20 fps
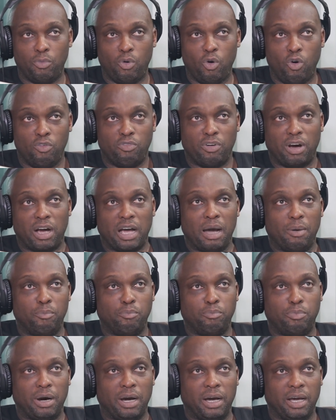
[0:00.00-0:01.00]
overcome
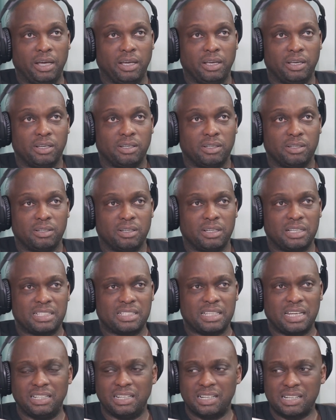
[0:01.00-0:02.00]
by a
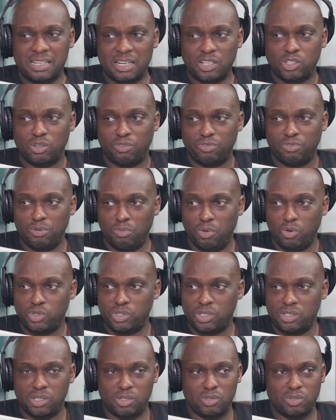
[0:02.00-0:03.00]
sudden rush of
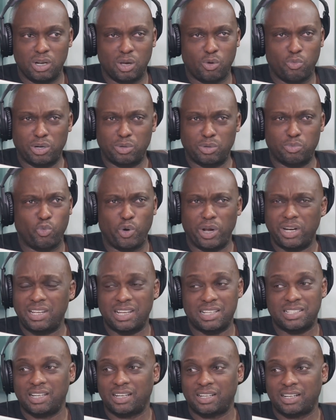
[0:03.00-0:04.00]
emotions, and you're like, where
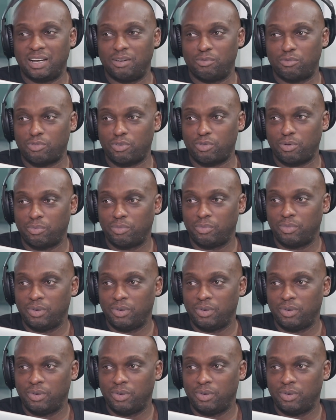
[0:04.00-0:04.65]
does that come from?